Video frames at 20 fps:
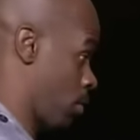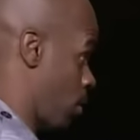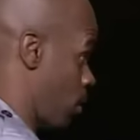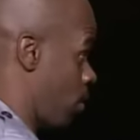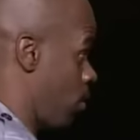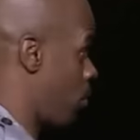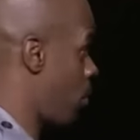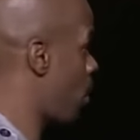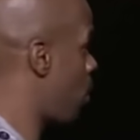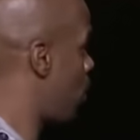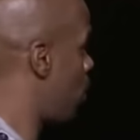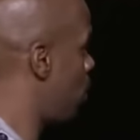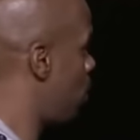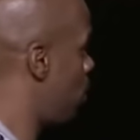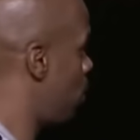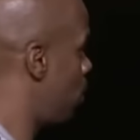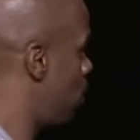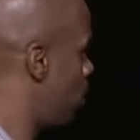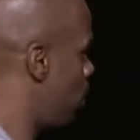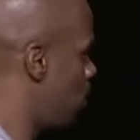I ain't ready.
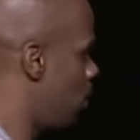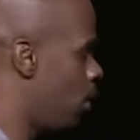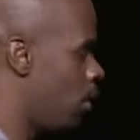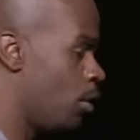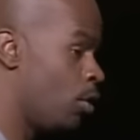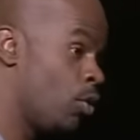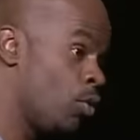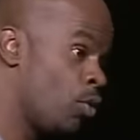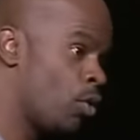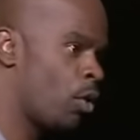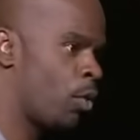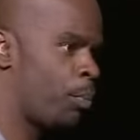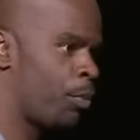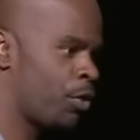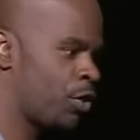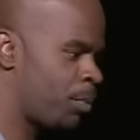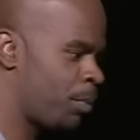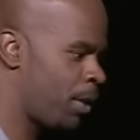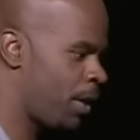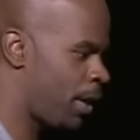Dude gonna
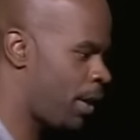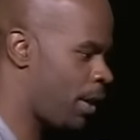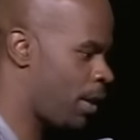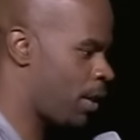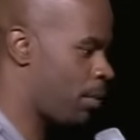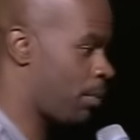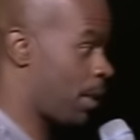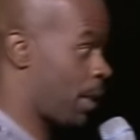push me again.